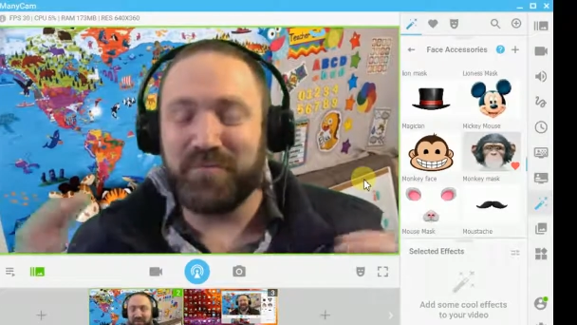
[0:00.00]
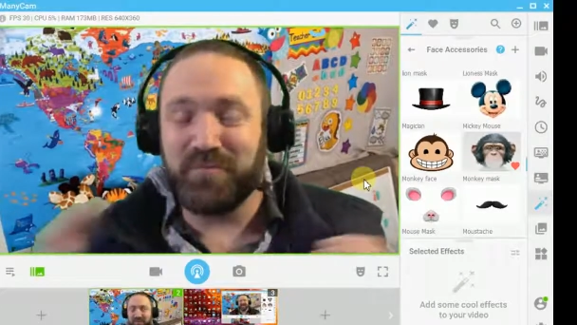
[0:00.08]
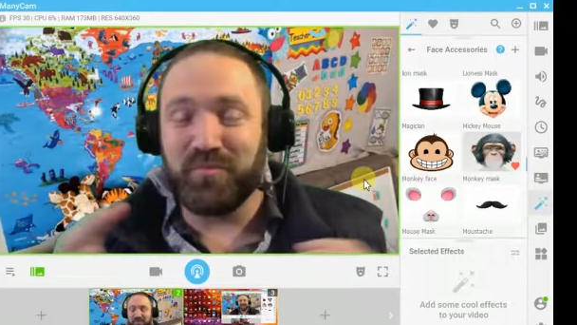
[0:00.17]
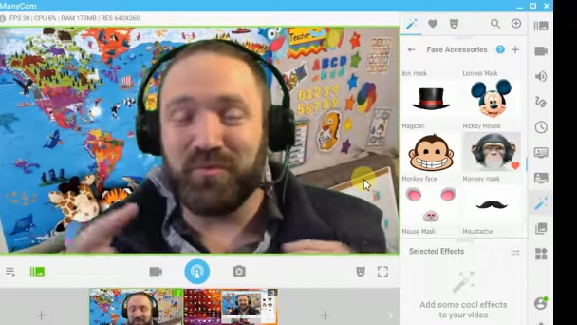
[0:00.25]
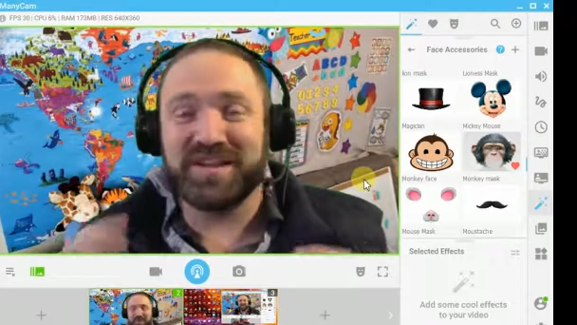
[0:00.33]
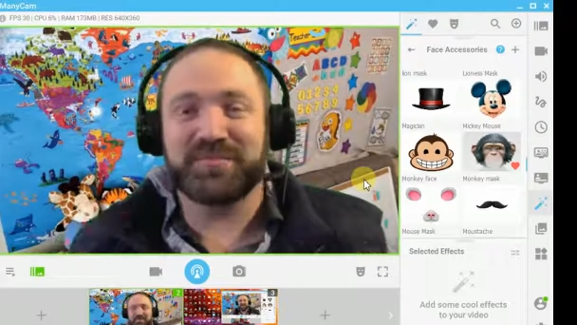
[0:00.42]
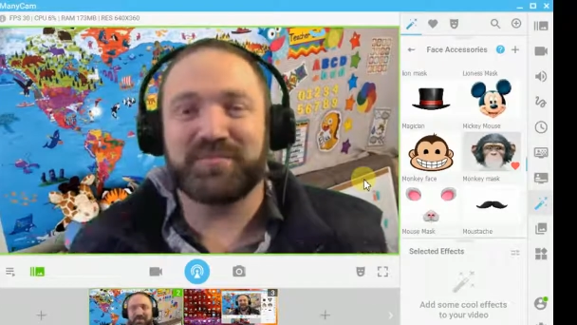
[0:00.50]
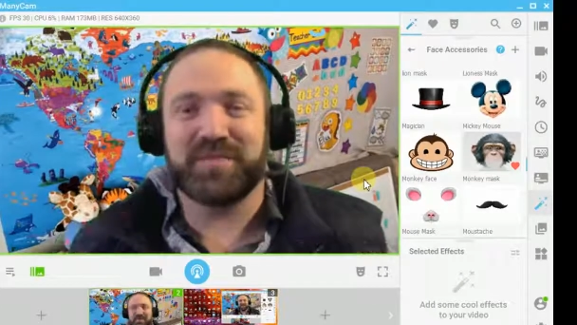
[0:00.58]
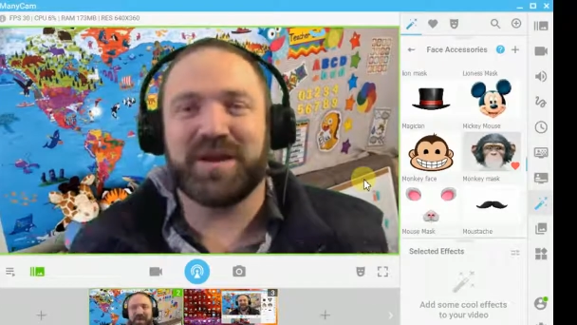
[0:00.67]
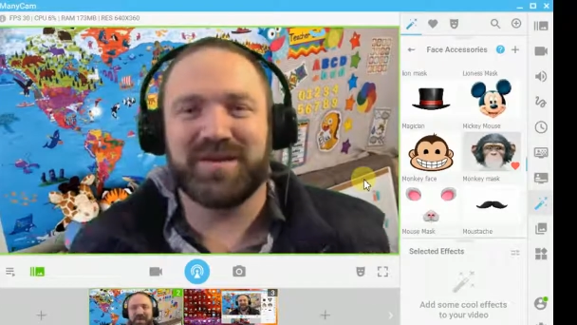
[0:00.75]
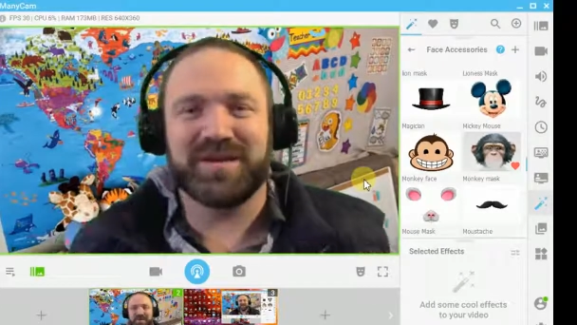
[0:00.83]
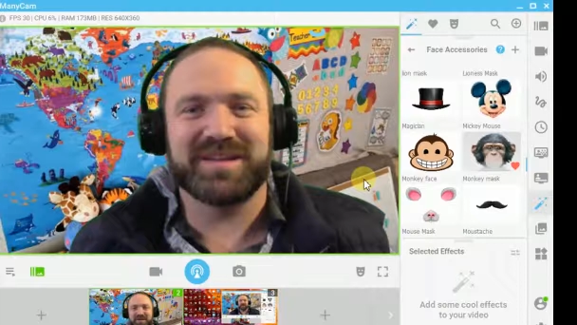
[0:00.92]

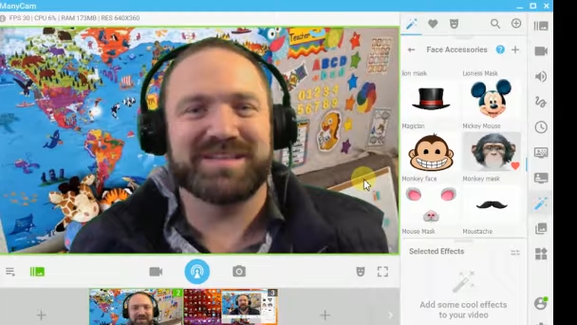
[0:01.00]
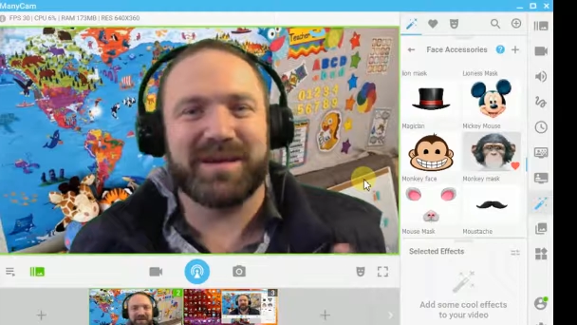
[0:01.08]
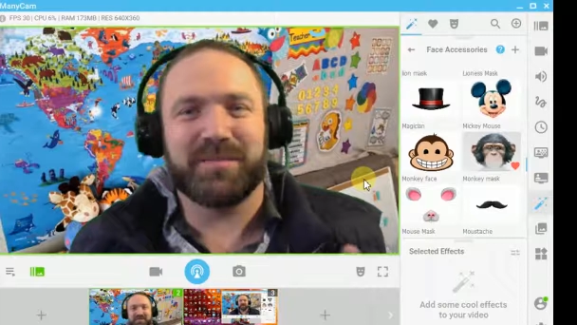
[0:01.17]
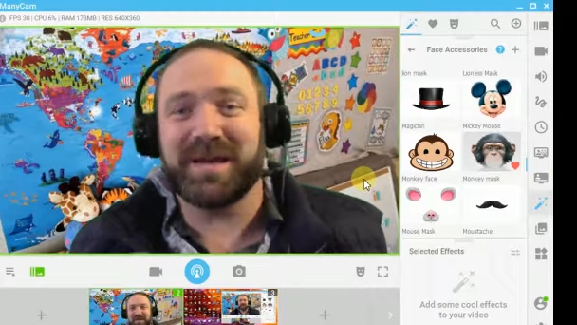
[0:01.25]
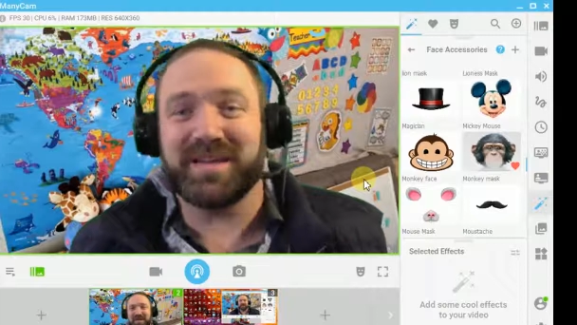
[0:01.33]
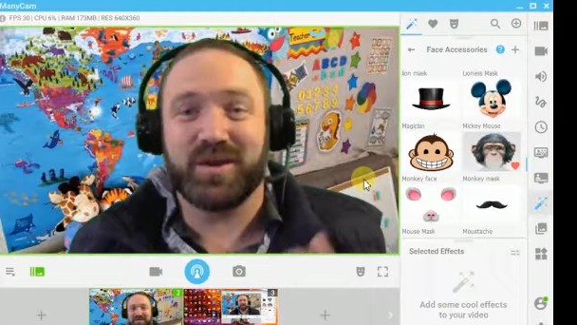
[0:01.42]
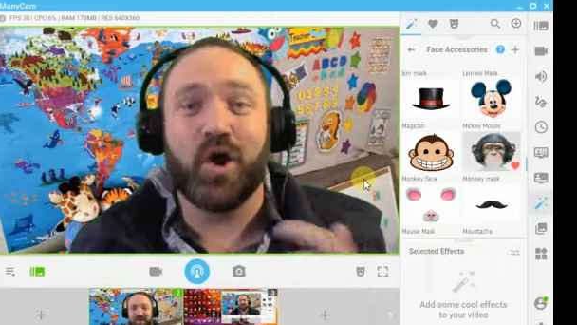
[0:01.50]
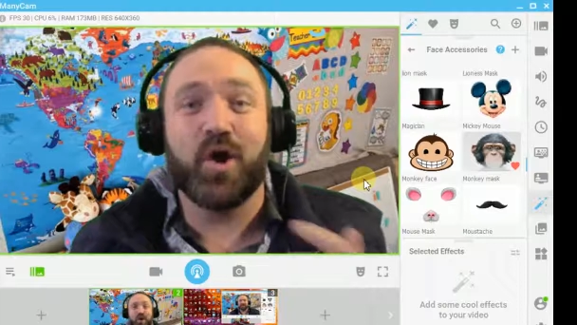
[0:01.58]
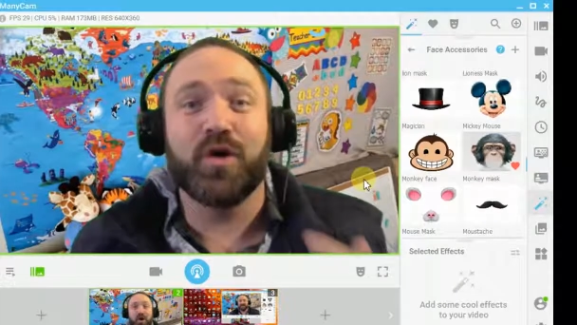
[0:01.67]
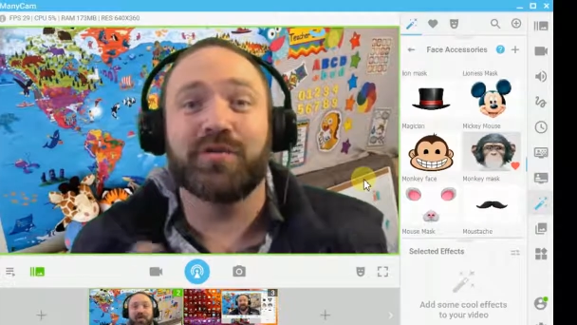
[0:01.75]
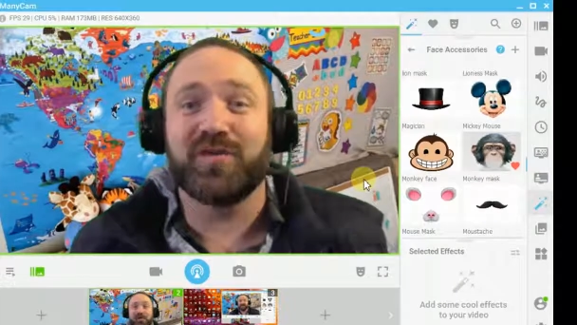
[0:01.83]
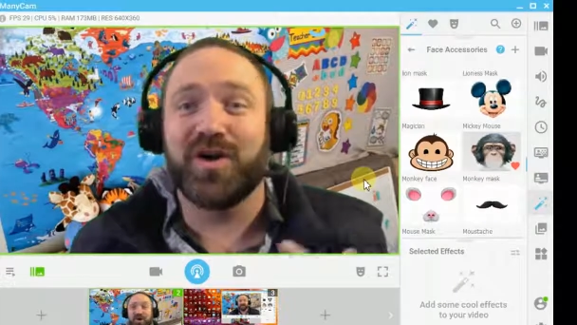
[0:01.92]
impress parents, and make the
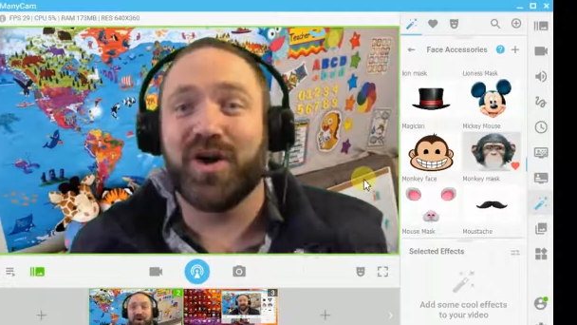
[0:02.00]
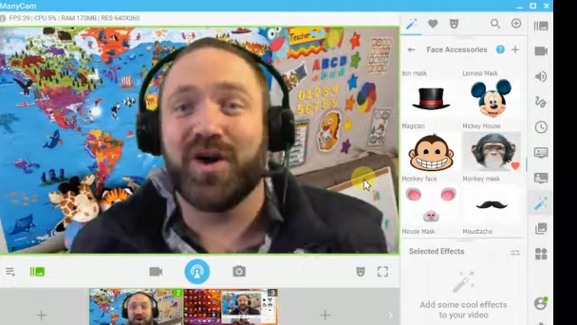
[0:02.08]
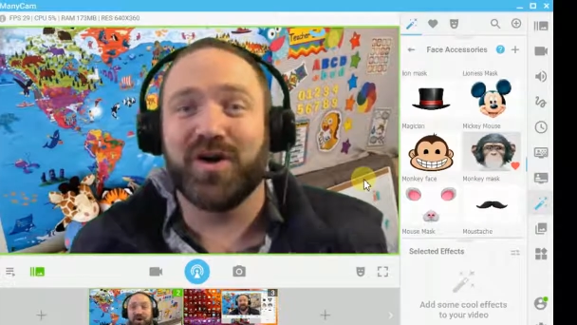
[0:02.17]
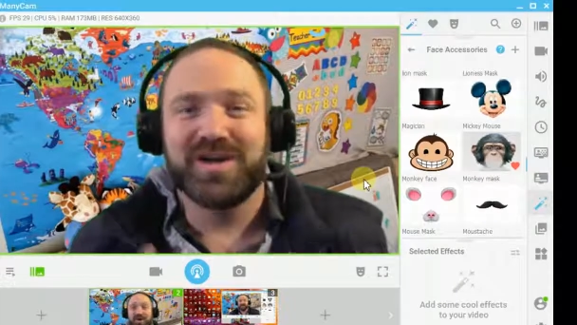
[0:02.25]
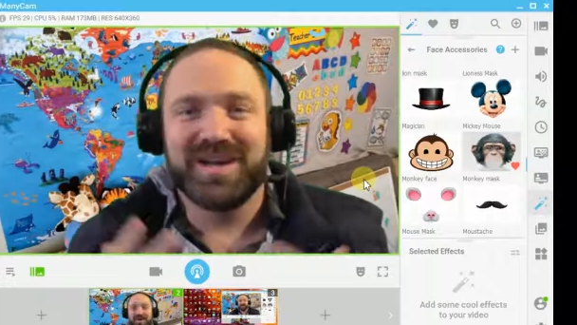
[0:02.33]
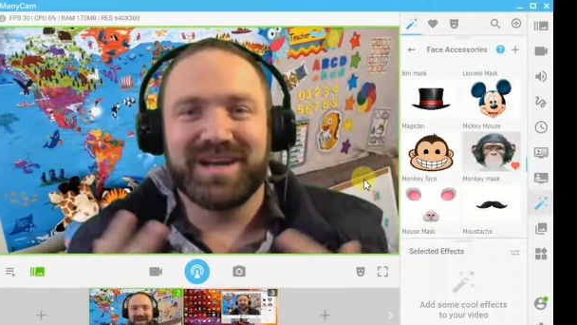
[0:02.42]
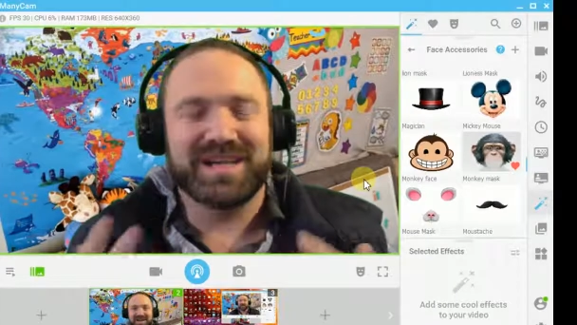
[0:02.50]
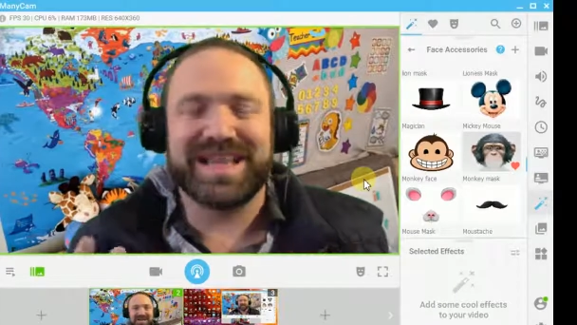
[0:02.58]
overall